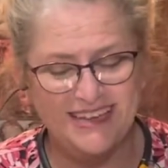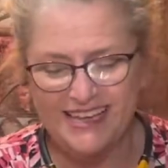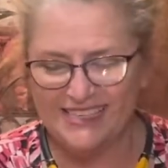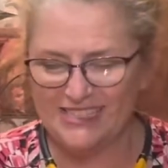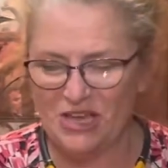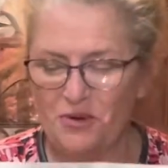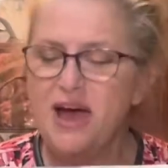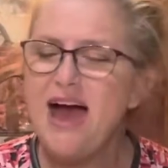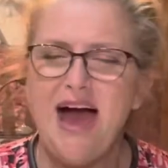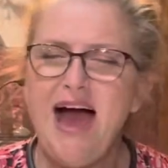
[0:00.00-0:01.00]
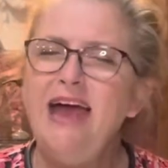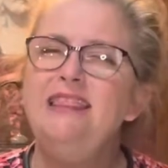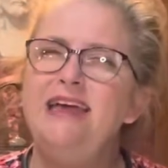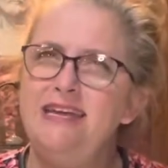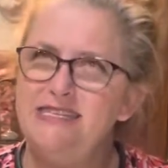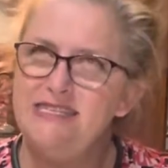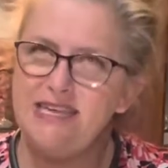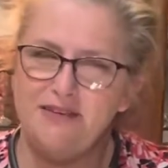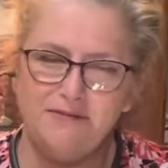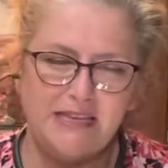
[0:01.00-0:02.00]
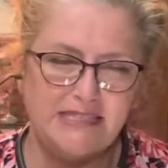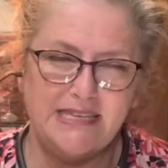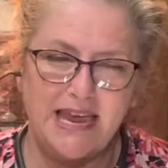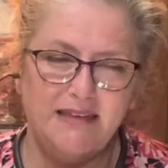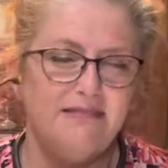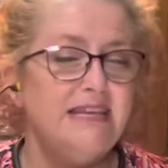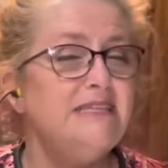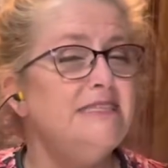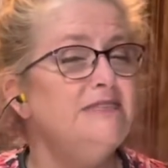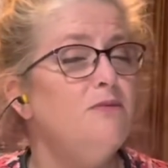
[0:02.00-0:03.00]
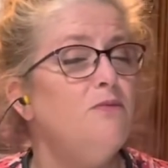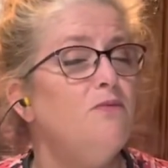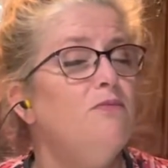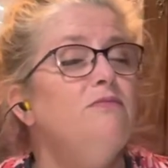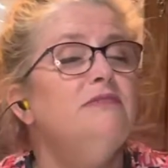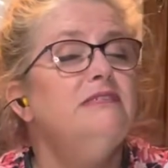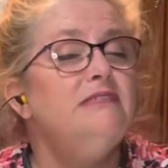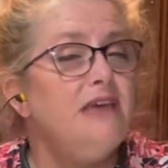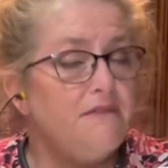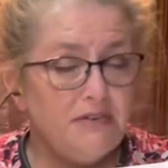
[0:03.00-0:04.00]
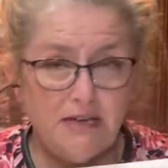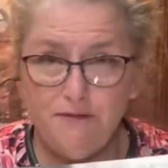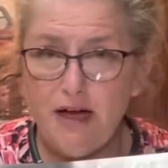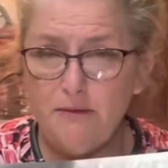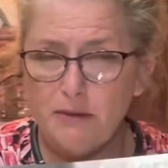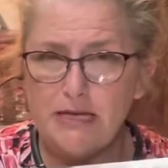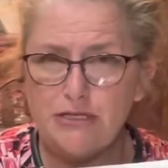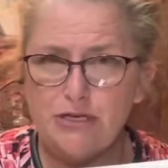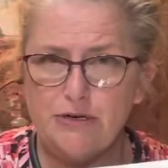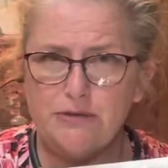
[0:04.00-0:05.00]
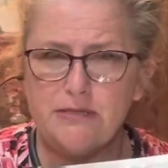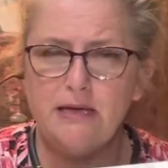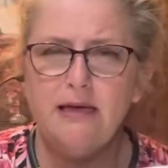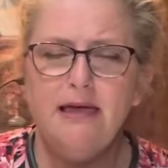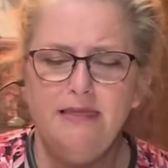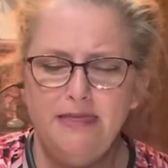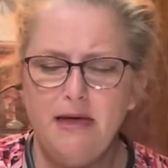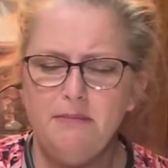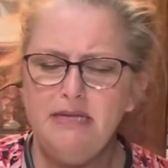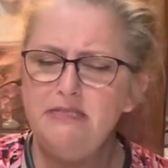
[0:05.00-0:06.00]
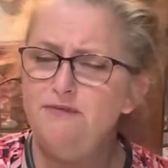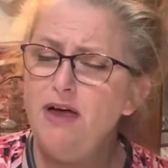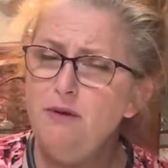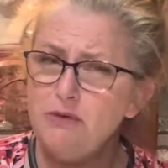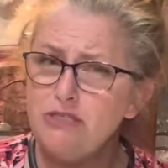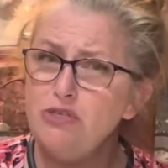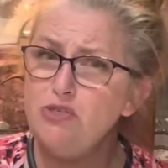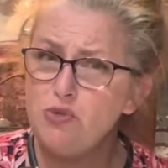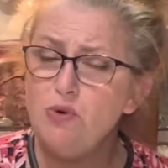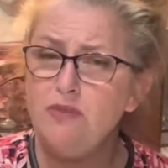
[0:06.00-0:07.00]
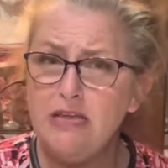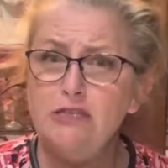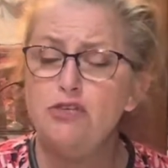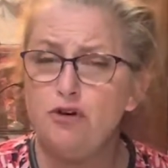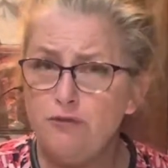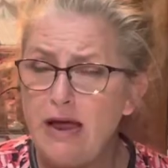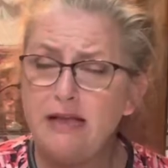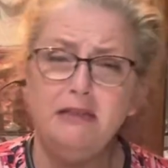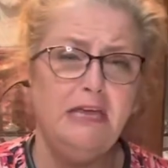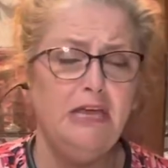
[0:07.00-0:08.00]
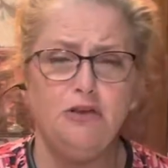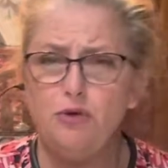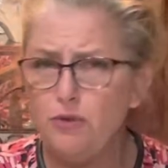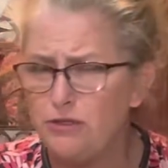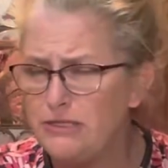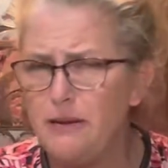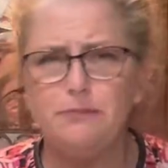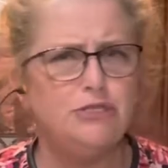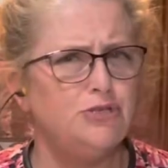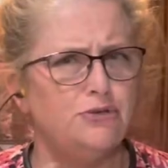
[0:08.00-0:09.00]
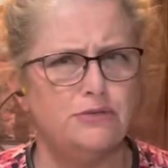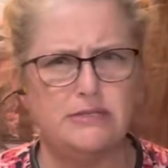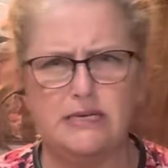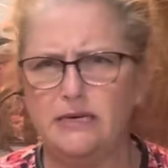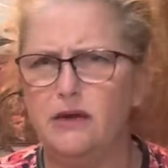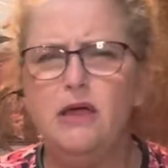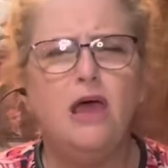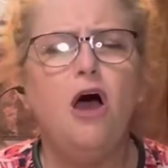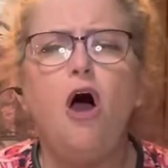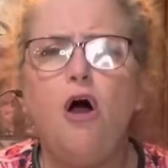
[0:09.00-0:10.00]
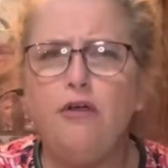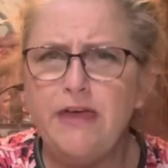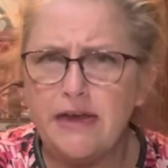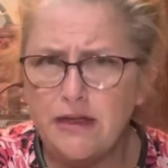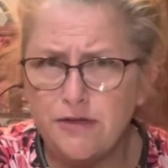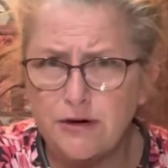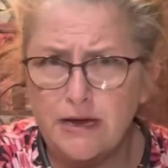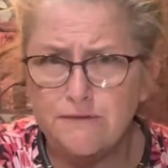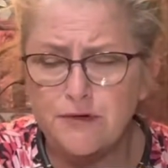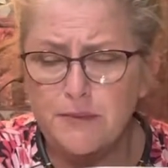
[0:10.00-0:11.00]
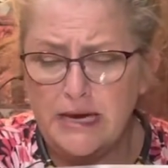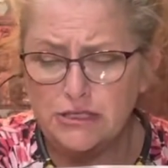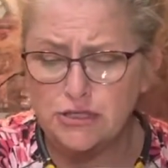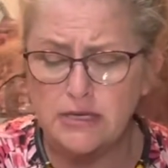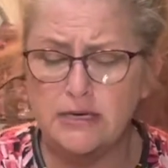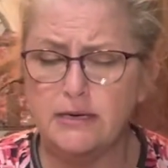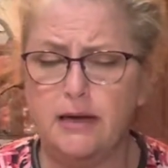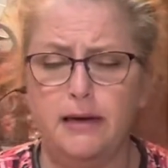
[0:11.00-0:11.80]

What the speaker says: So I like to safely say it's 75 plus years. That means if I was to store things correctly in cooler temperatures and all that other information,